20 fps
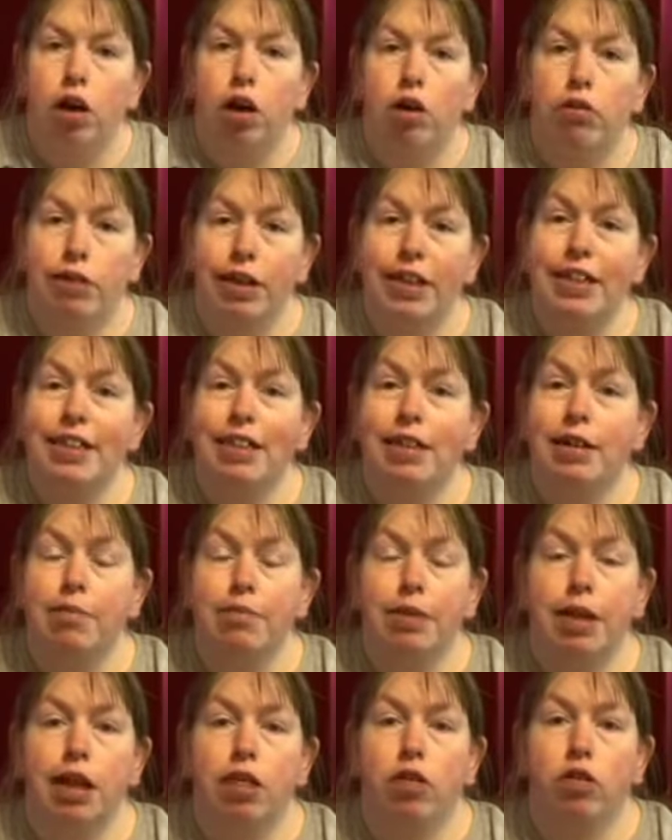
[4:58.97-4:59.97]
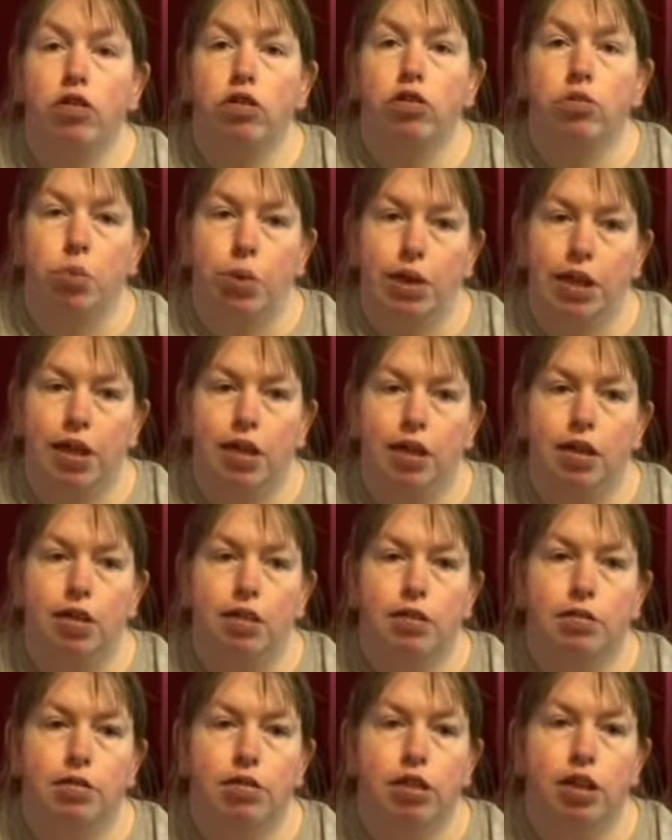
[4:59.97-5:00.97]
Recently I've been a lot quicker
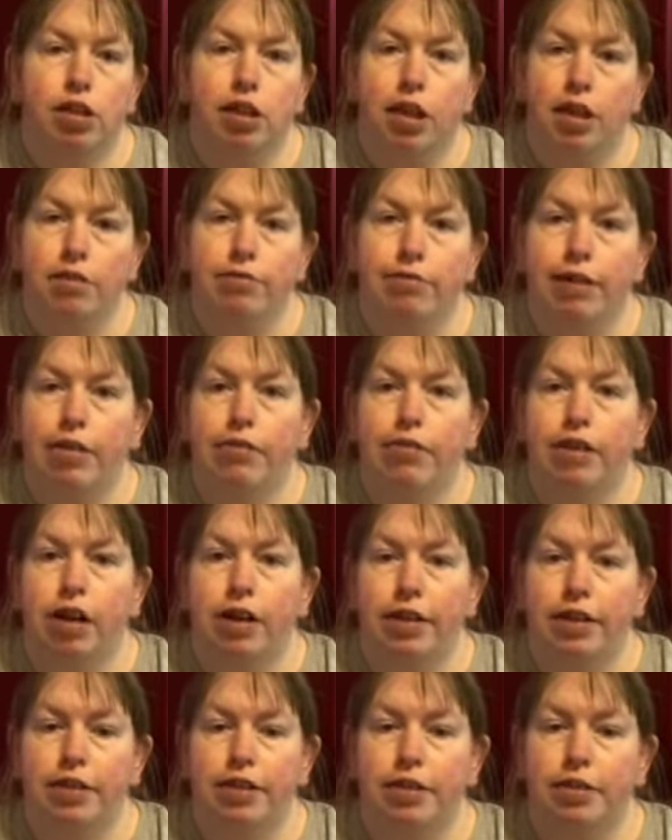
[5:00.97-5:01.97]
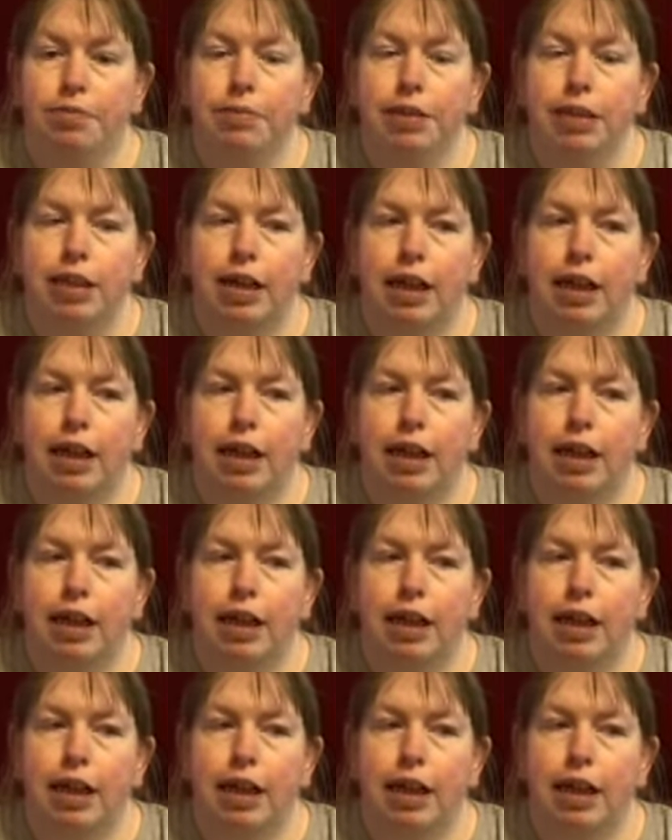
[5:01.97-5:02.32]
to turn around items,